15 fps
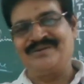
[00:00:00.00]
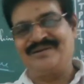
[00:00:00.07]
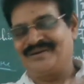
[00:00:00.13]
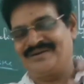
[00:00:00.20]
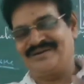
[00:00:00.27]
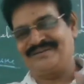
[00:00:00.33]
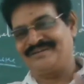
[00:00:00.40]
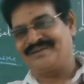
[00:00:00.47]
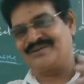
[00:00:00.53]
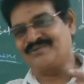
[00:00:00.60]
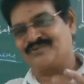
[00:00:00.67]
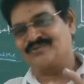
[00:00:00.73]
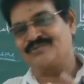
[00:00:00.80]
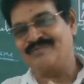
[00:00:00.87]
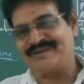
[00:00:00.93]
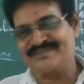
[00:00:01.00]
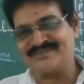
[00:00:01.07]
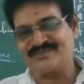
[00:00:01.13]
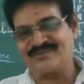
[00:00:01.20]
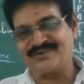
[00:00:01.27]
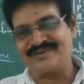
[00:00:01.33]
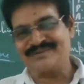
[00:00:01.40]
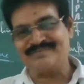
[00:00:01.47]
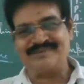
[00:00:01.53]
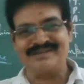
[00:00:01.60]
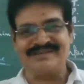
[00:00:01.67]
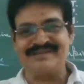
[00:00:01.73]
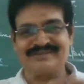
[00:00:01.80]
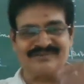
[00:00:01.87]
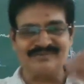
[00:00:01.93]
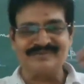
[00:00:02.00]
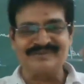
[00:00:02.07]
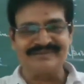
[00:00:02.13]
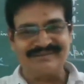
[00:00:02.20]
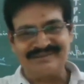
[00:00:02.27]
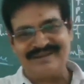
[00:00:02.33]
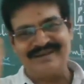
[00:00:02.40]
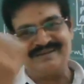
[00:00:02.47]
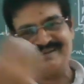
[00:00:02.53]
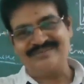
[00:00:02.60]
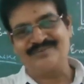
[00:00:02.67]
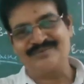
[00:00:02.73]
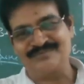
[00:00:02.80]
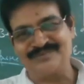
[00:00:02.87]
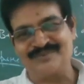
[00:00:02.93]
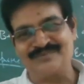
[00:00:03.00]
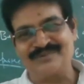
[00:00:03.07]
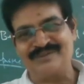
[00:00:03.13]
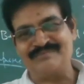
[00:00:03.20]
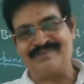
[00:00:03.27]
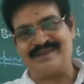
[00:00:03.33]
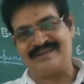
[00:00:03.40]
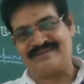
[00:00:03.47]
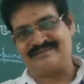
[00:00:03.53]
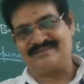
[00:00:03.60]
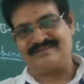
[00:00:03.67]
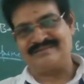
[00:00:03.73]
now two men's work began to be the laden on the one man.